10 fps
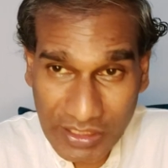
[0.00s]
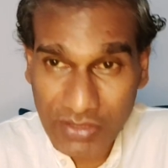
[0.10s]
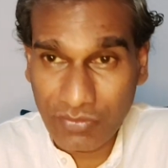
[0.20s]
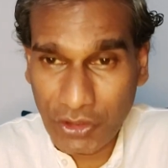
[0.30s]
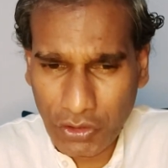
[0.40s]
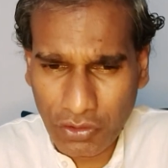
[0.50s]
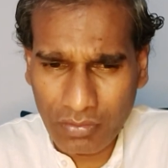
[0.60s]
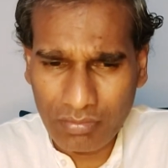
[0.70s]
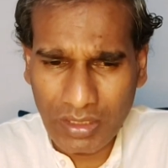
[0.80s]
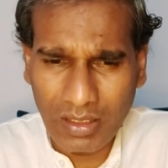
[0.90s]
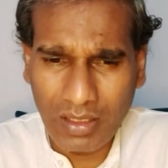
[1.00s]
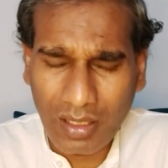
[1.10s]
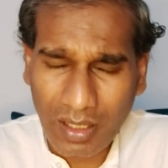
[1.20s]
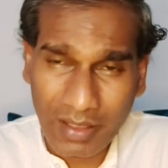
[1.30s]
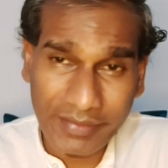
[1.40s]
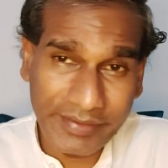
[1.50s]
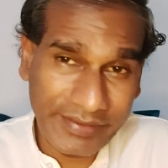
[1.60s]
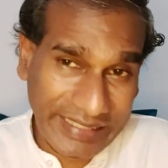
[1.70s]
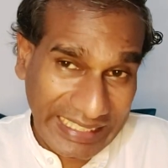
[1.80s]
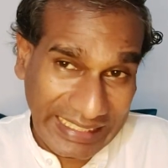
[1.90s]
and enter
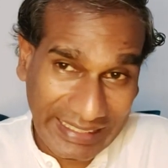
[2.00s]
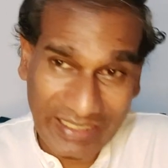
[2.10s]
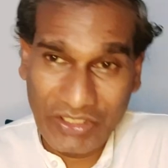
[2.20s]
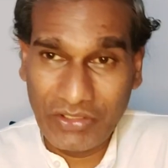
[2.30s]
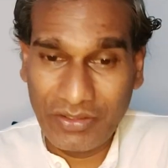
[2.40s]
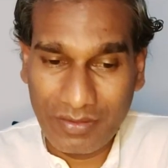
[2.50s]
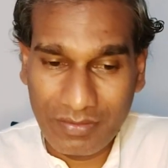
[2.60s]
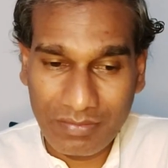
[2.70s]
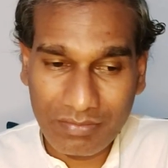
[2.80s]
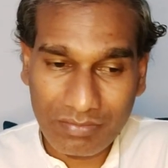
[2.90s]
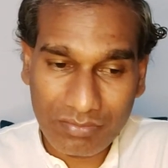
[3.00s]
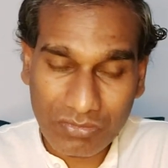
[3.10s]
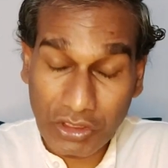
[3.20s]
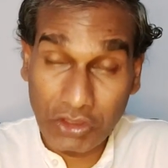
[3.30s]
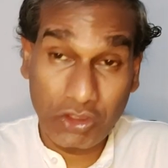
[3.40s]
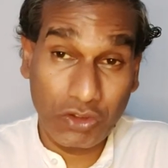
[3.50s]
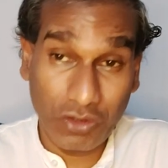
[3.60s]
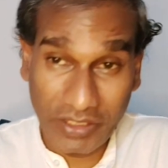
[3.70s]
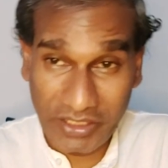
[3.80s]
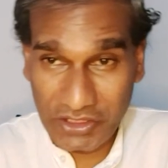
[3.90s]
the stone age,
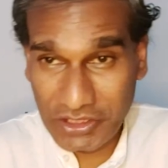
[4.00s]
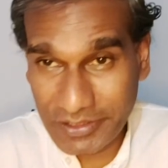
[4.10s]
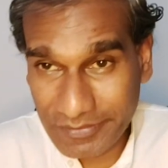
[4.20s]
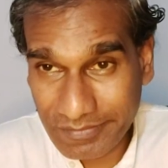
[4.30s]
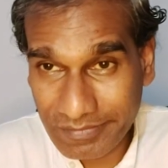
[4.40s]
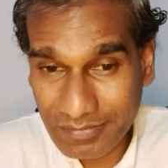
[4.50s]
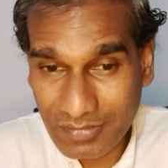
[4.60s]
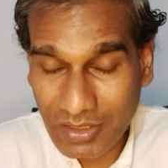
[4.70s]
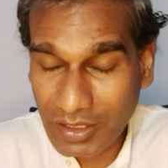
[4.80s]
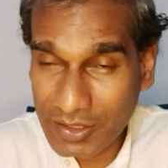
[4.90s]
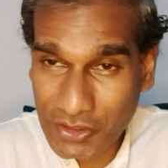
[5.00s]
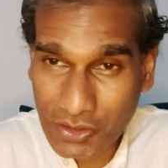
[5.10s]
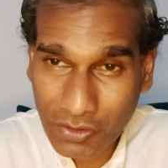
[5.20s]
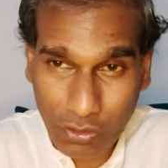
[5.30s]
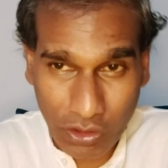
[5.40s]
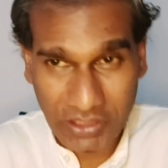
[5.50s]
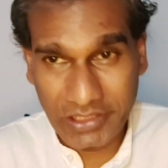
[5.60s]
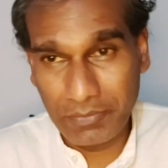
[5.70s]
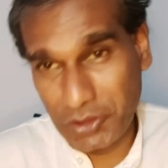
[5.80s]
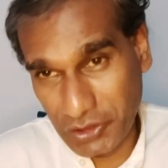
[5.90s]
is quite up to you.
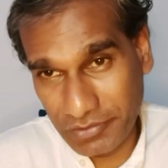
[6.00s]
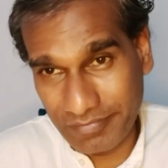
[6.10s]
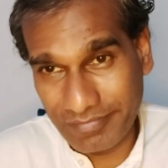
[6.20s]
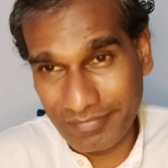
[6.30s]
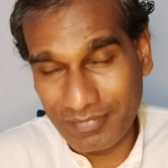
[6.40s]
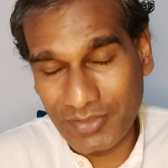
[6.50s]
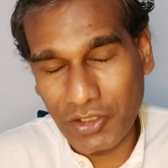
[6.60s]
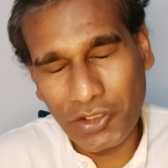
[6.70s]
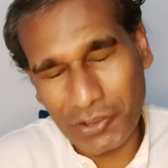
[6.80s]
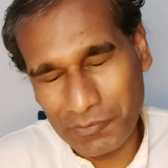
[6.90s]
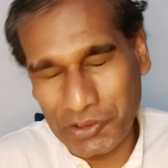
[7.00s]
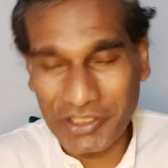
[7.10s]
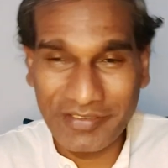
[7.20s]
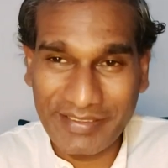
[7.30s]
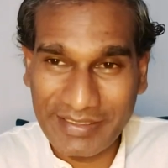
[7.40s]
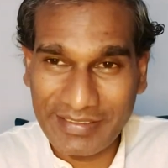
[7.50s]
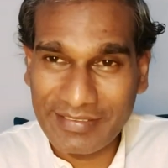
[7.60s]
Om Shanti. Thanks for watching.